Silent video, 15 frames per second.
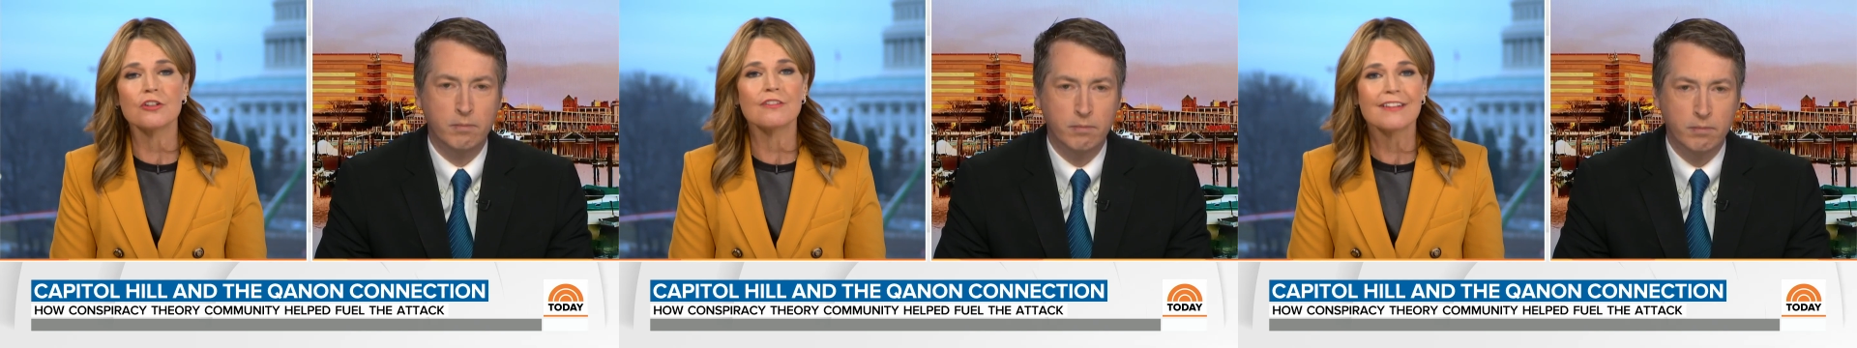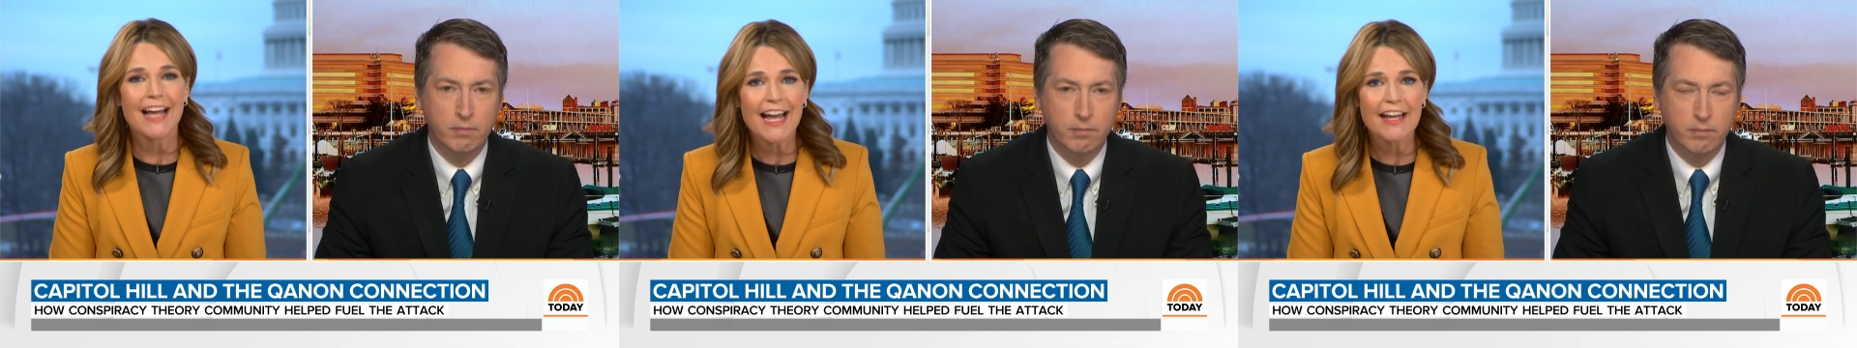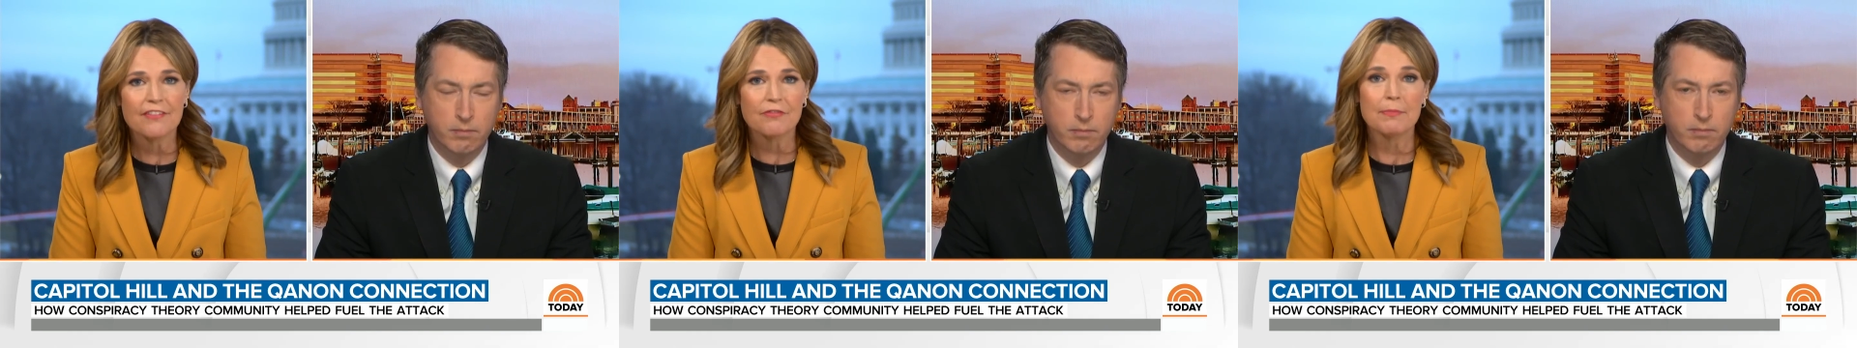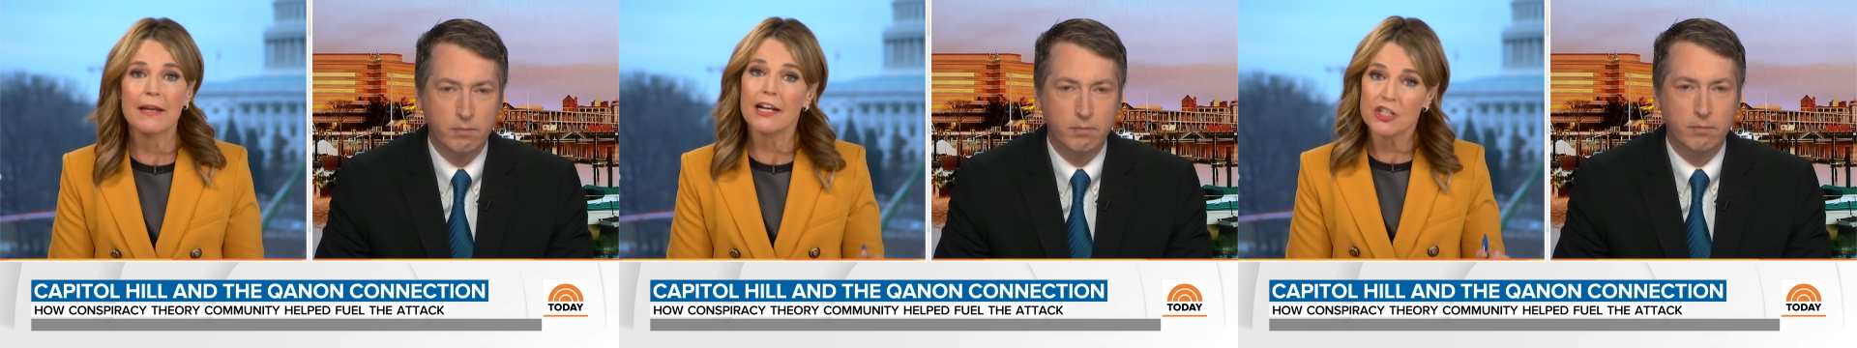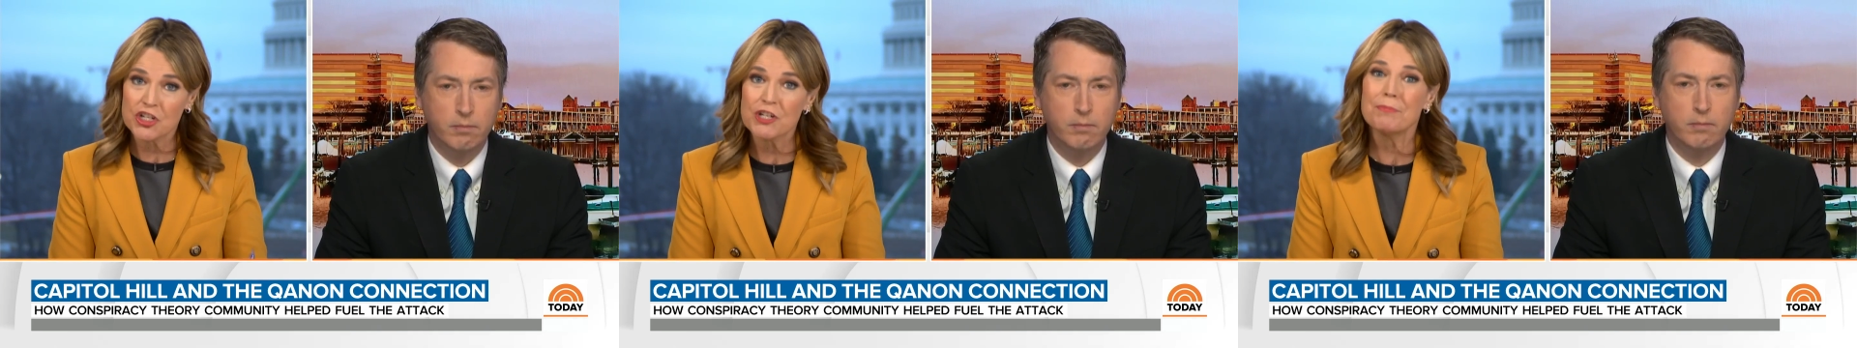Speaker 1: life
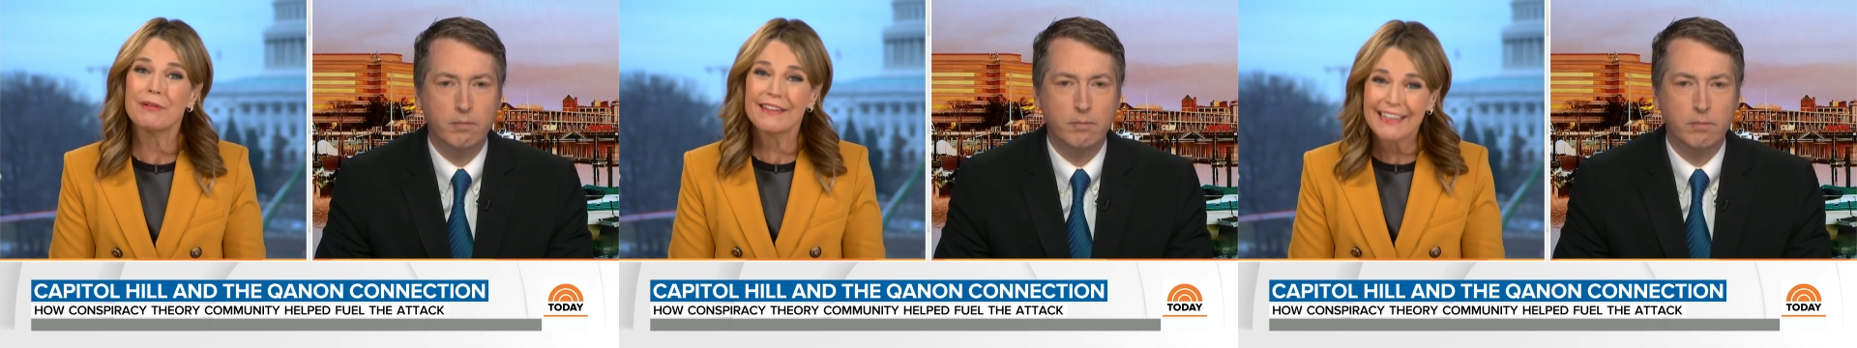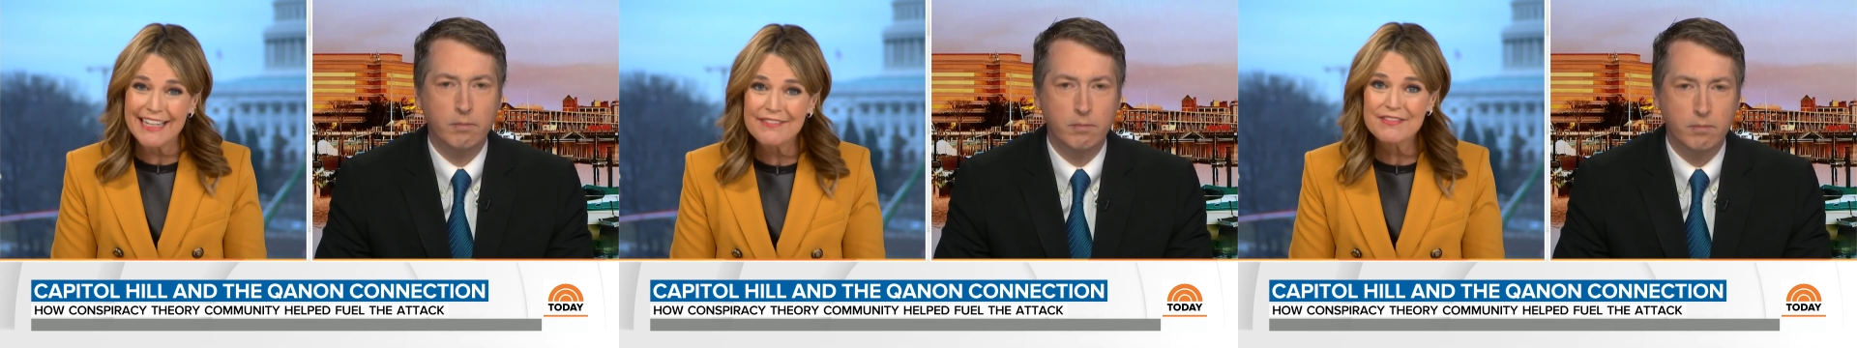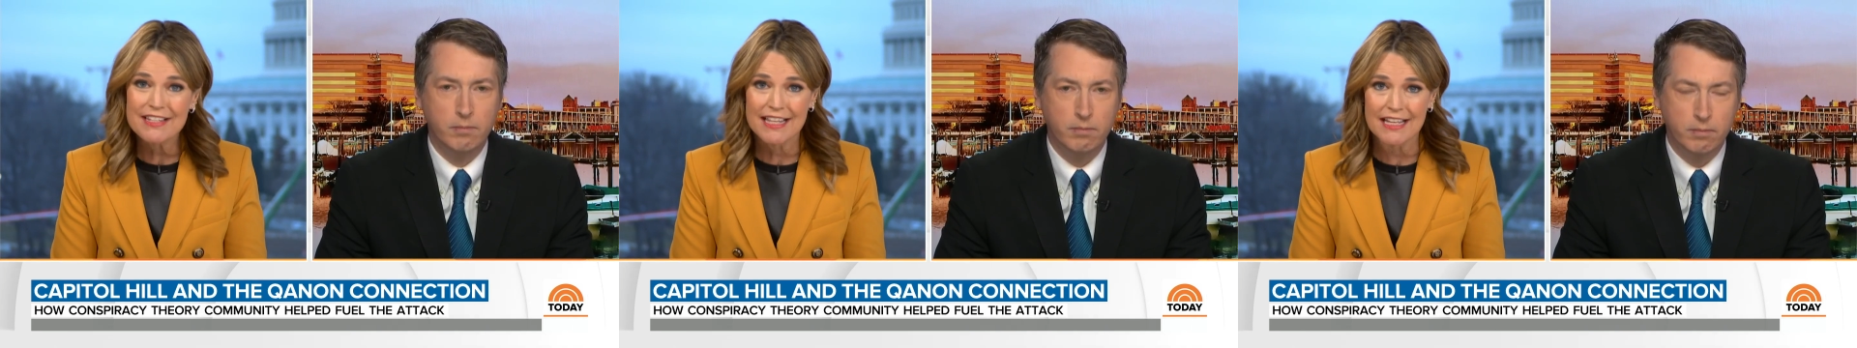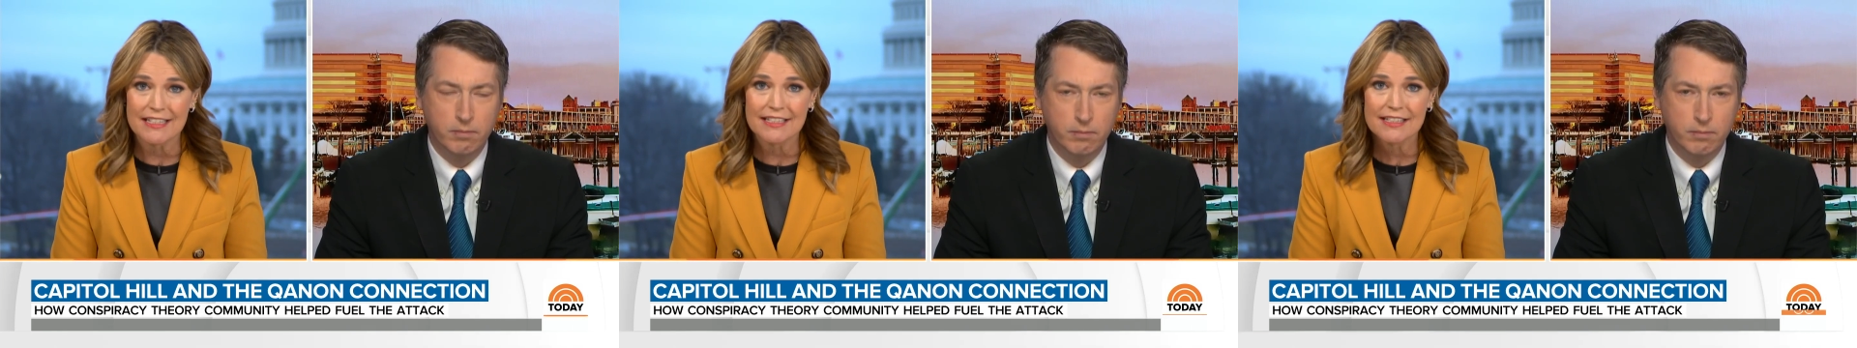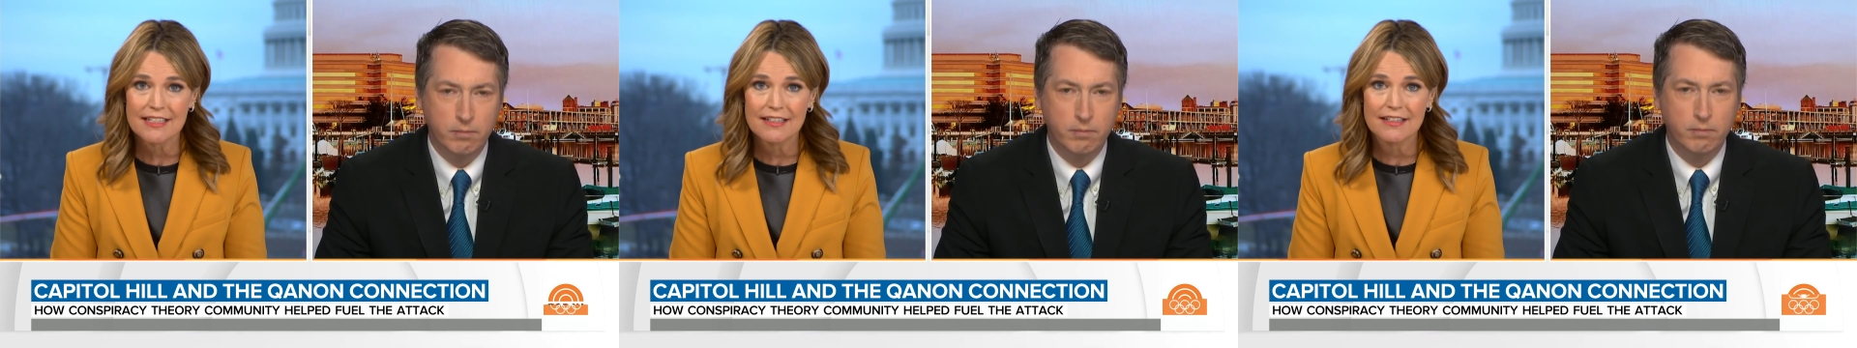because she believed
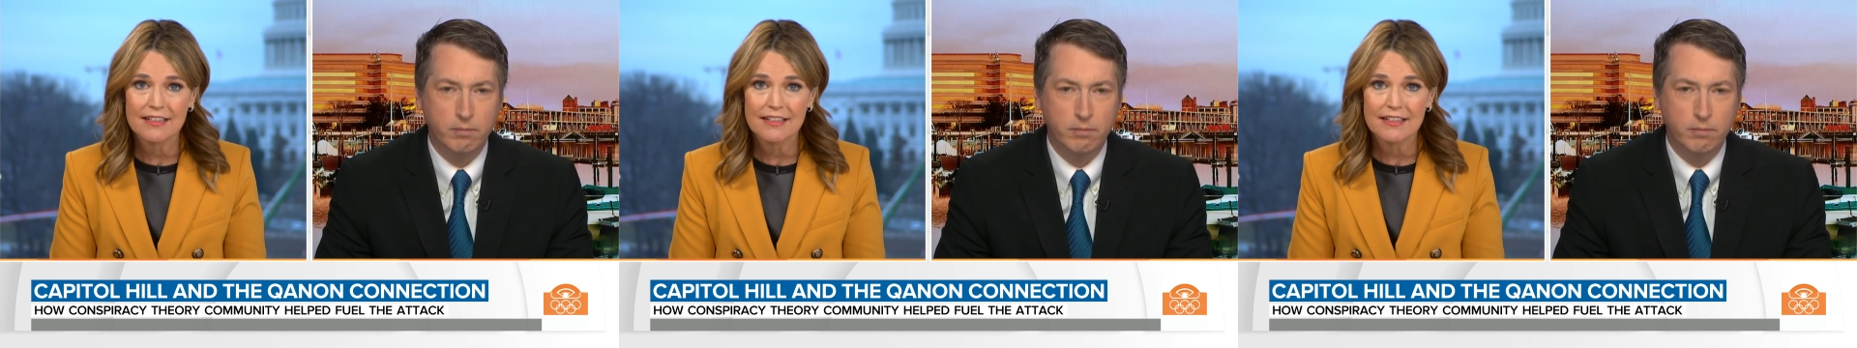this.